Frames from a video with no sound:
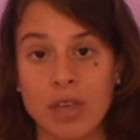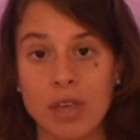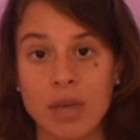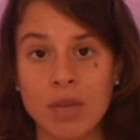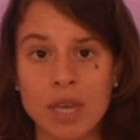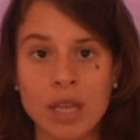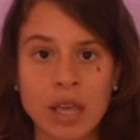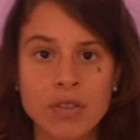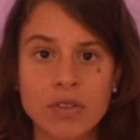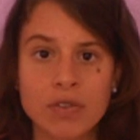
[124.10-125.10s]
him, he
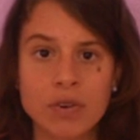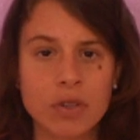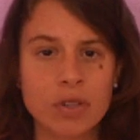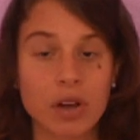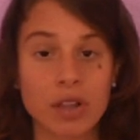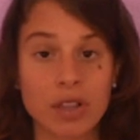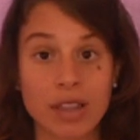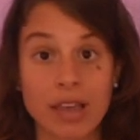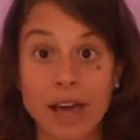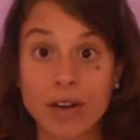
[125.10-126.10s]
likes to focus on
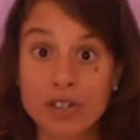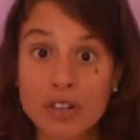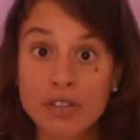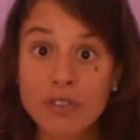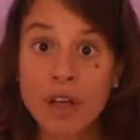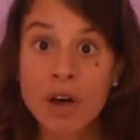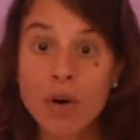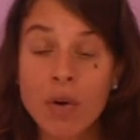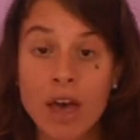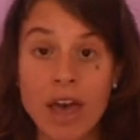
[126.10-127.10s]
like the energy
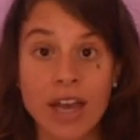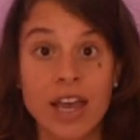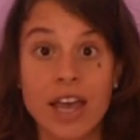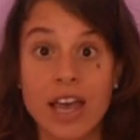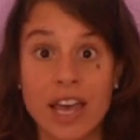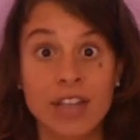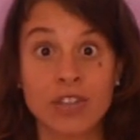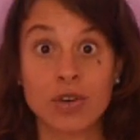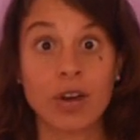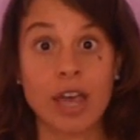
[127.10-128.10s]
flow, and it's
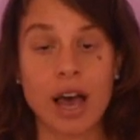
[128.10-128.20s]
great.